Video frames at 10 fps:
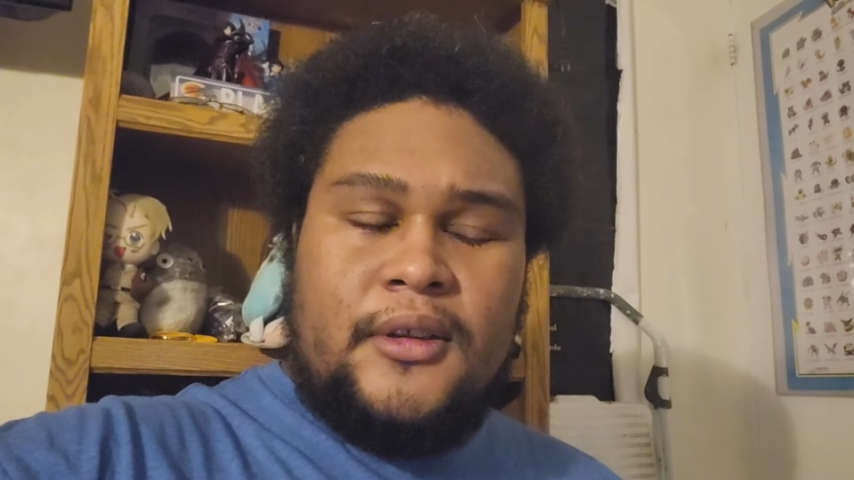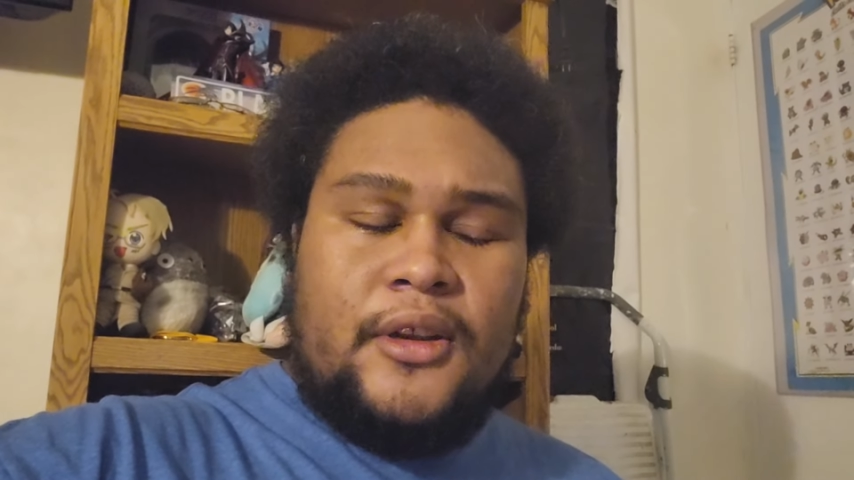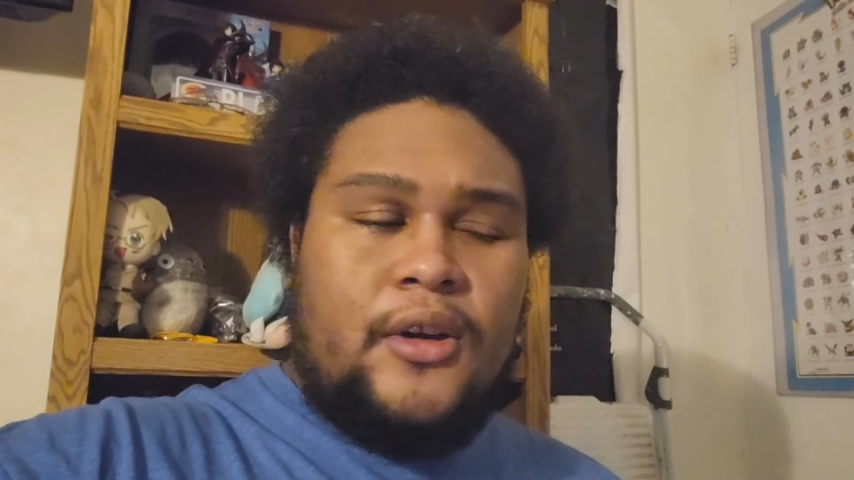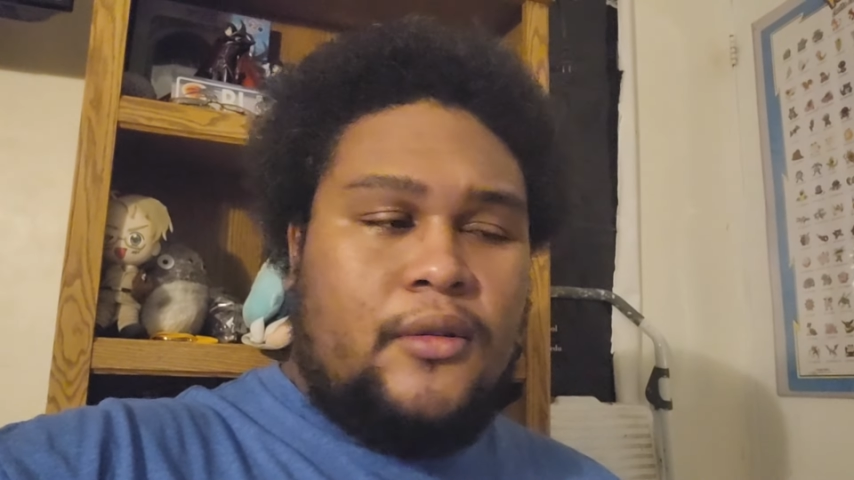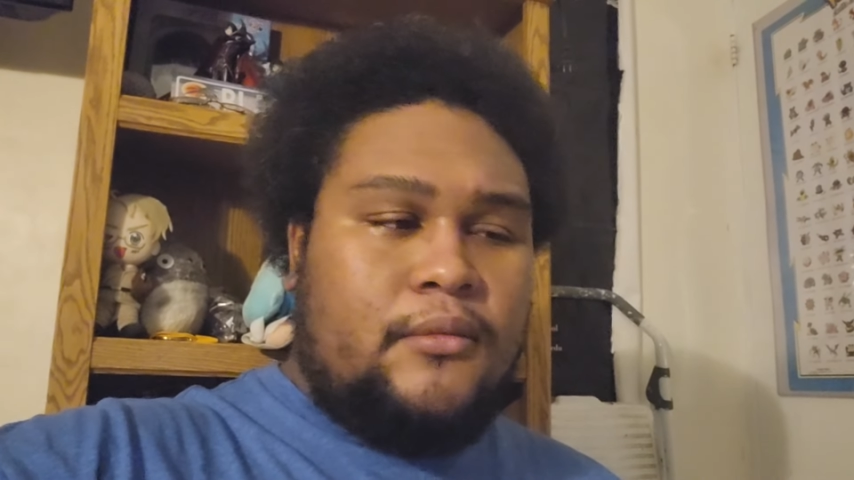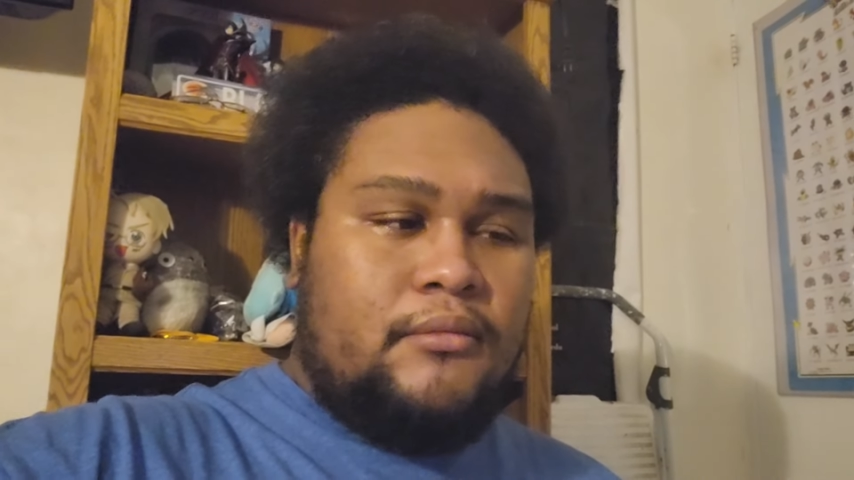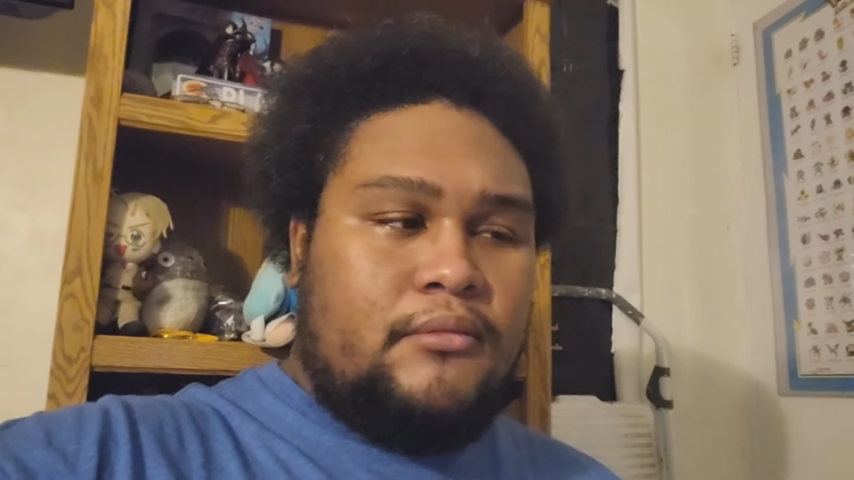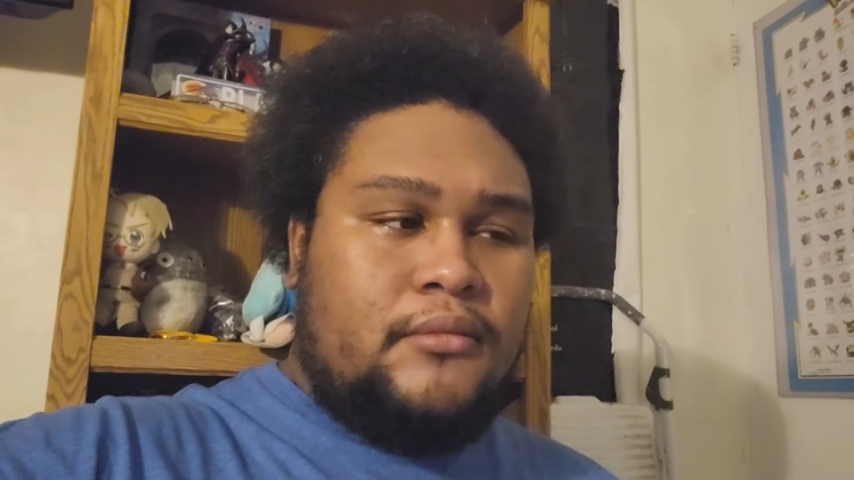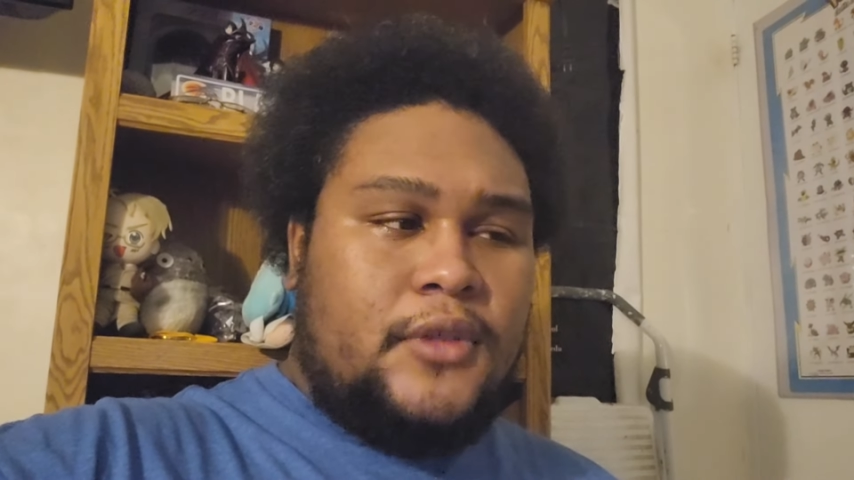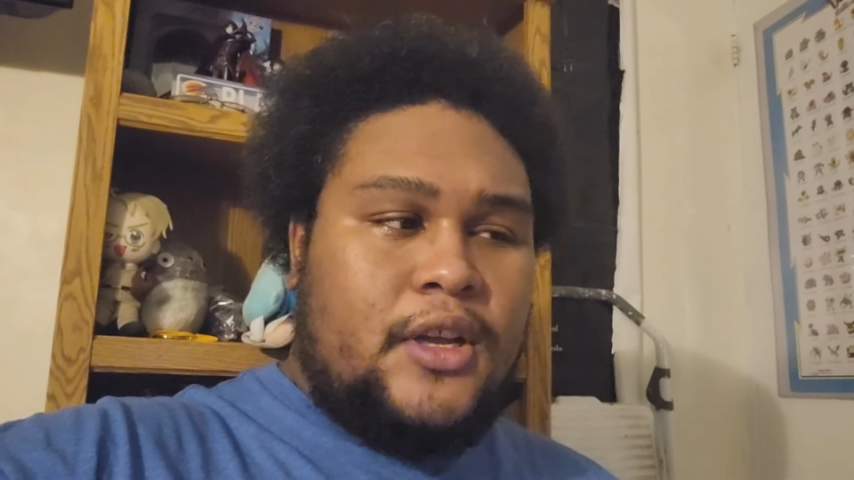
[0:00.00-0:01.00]
You know,
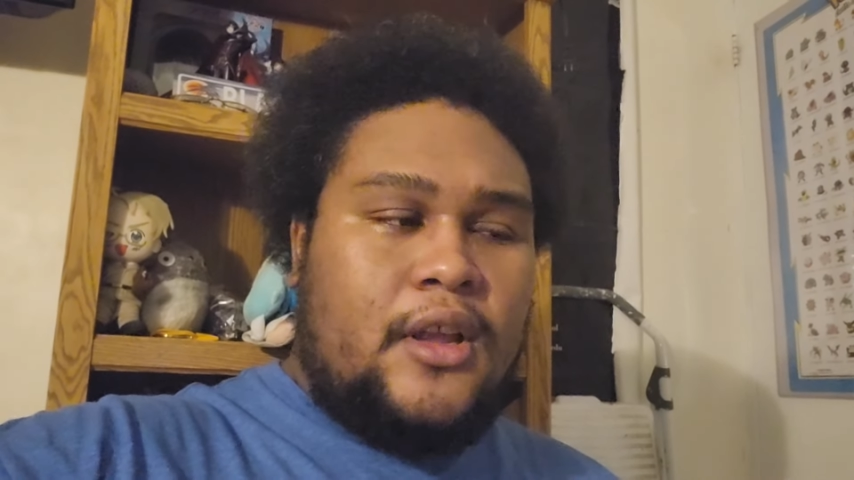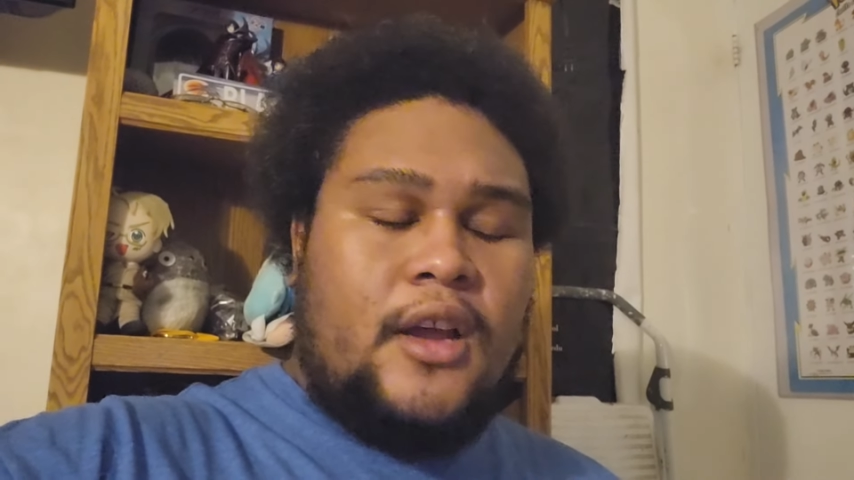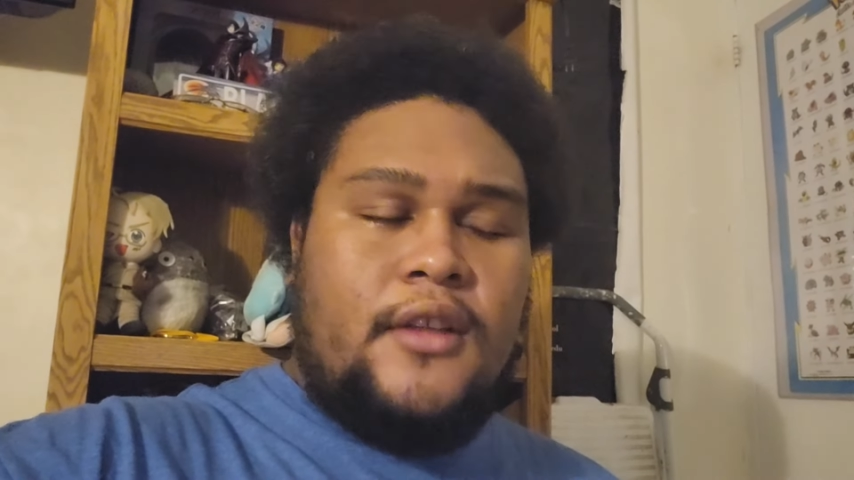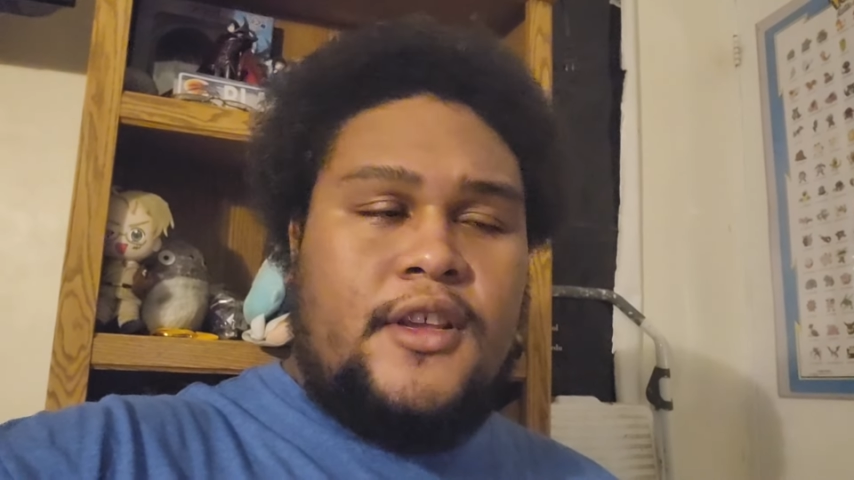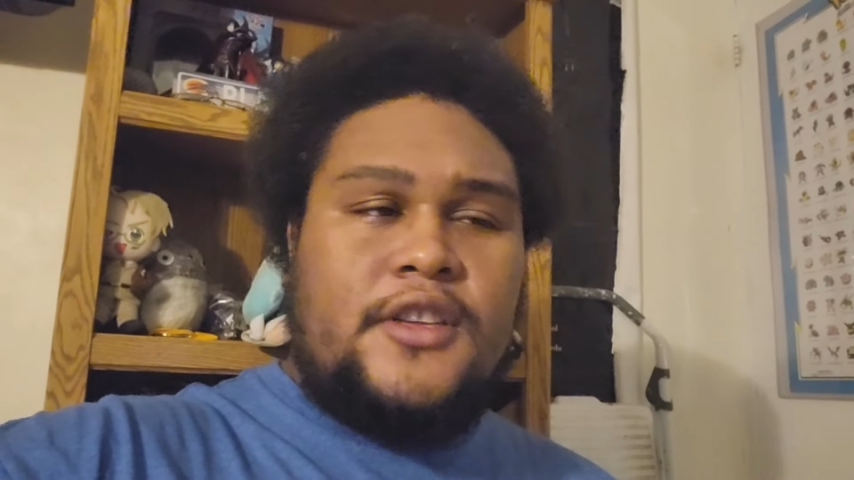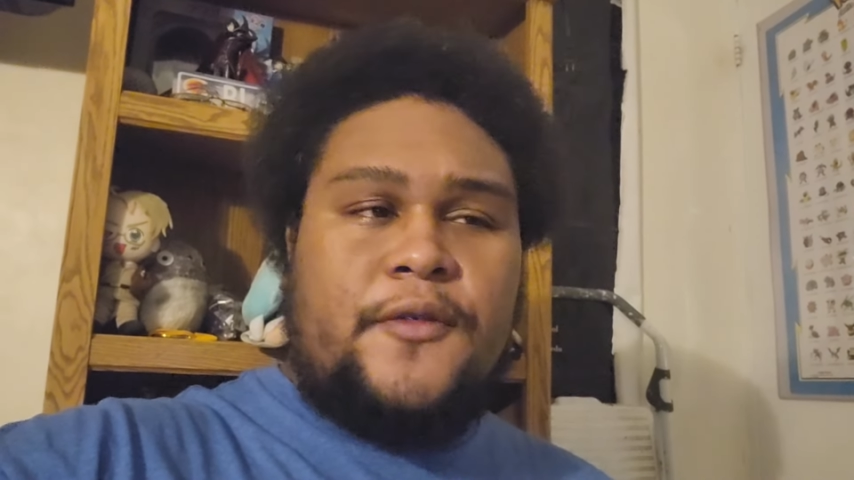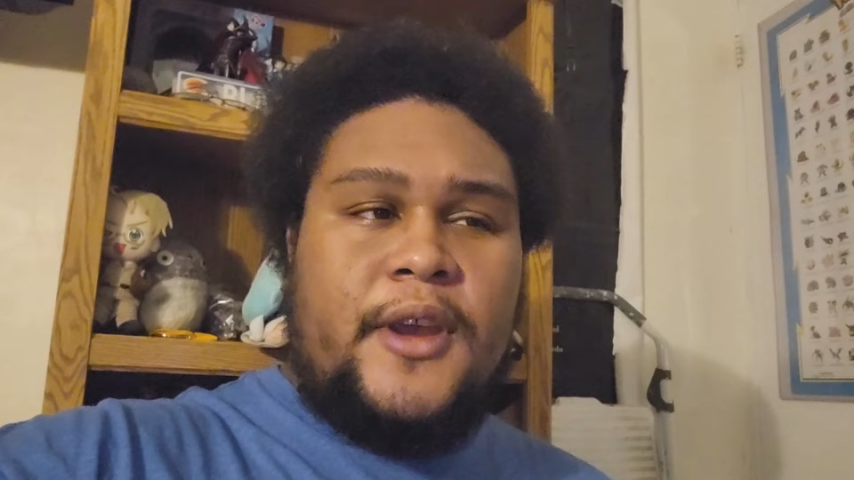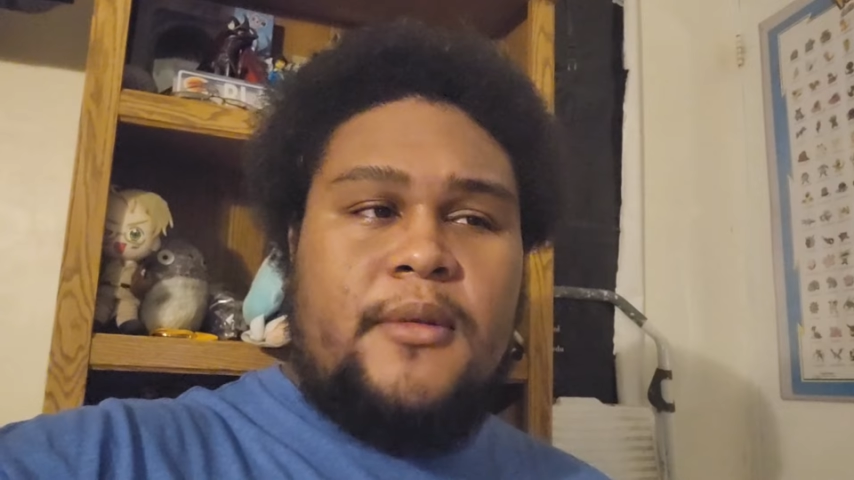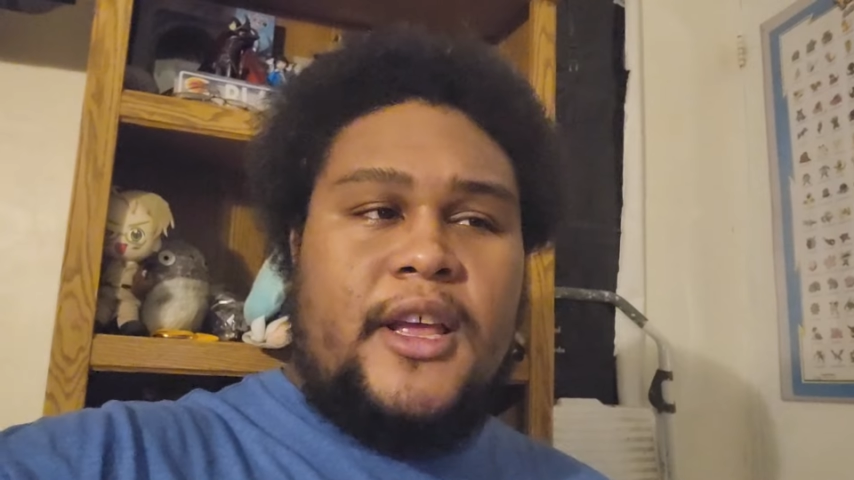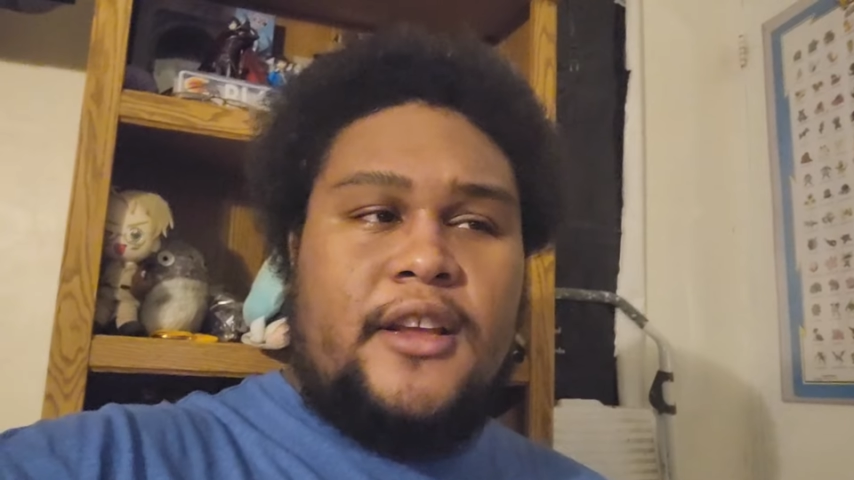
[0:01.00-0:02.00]
a lot of these fame,